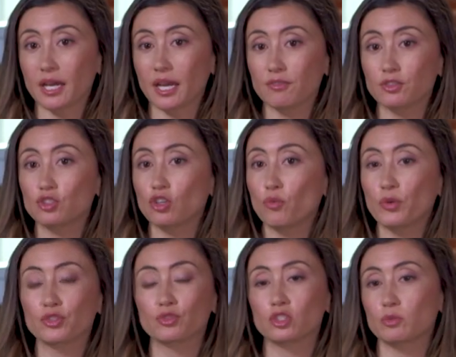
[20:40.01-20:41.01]
I have so
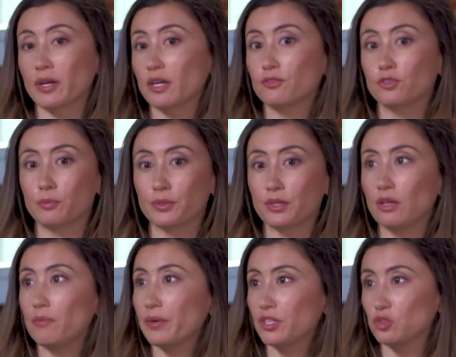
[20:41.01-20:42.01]
much respect for Bill
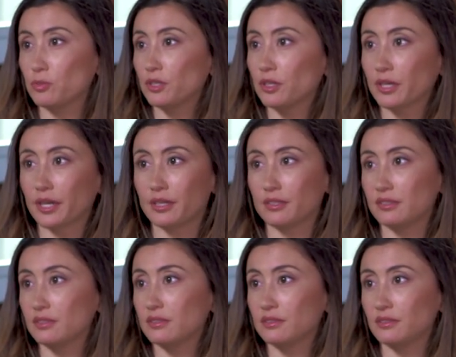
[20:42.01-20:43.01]
and Benchmark and